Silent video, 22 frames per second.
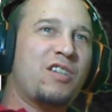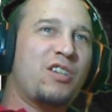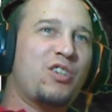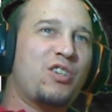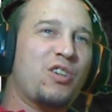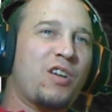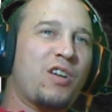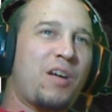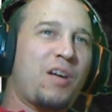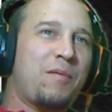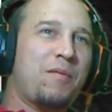
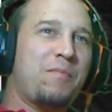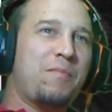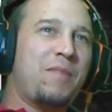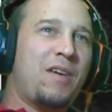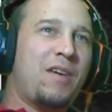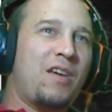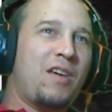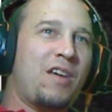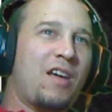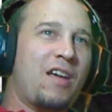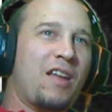come and
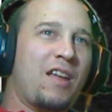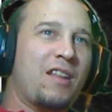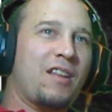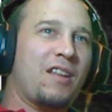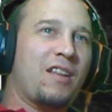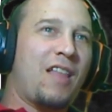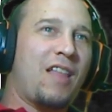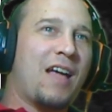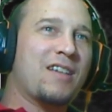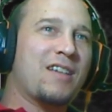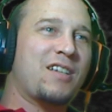be in
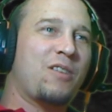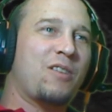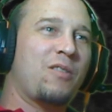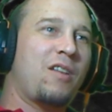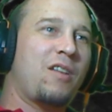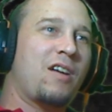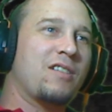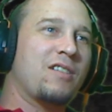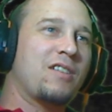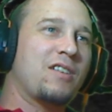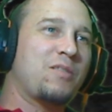the
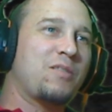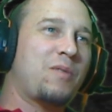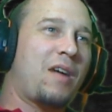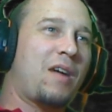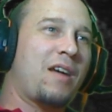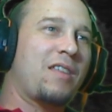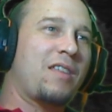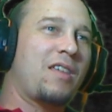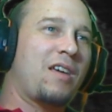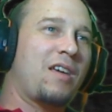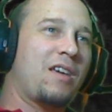Last-Outlaws. That's what
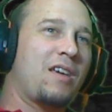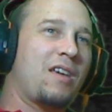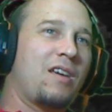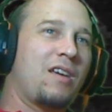I think.